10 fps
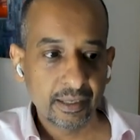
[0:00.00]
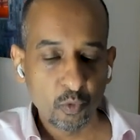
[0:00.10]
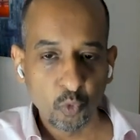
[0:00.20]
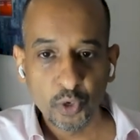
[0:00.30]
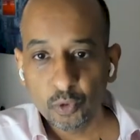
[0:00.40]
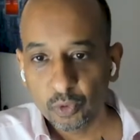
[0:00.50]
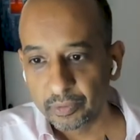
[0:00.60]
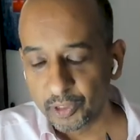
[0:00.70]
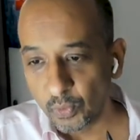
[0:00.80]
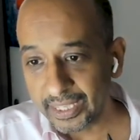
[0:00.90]

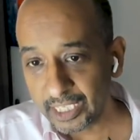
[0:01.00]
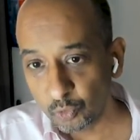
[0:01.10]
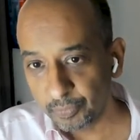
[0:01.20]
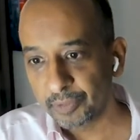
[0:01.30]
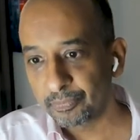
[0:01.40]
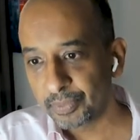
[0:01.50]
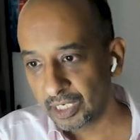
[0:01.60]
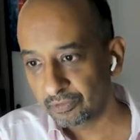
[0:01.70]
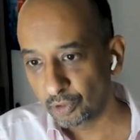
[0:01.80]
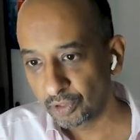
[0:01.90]
the way that we
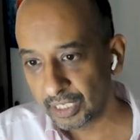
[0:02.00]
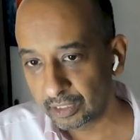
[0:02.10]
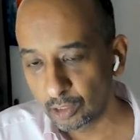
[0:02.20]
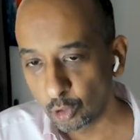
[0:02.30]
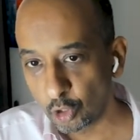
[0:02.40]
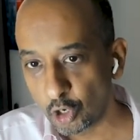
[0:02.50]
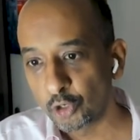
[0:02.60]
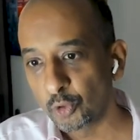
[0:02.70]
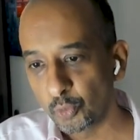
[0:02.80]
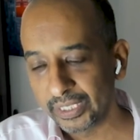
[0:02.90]
prepared for that
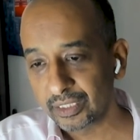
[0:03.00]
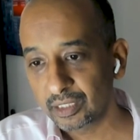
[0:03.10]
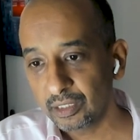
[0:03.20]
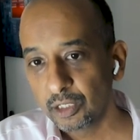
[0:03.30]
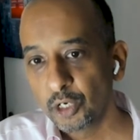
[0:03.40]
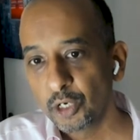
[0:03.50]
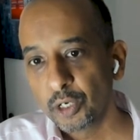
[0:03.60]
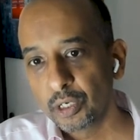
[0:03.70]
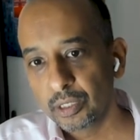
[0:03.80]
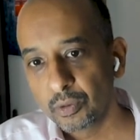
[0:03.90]
long winter,
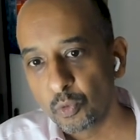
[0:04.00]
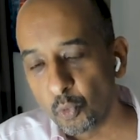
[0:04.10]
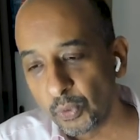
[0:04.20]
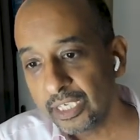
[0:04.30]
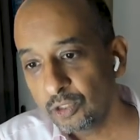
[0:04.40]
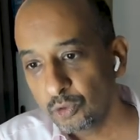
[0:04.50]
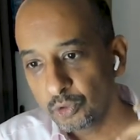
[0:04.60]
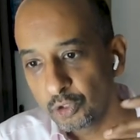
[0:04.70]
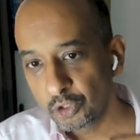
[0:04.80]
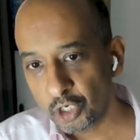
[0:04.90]
we
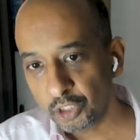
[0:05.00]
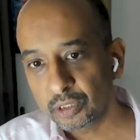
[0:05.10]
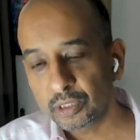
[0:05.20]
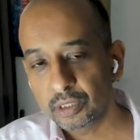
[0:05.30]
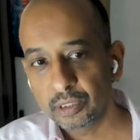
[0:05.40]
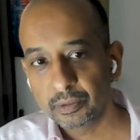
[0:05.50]
do not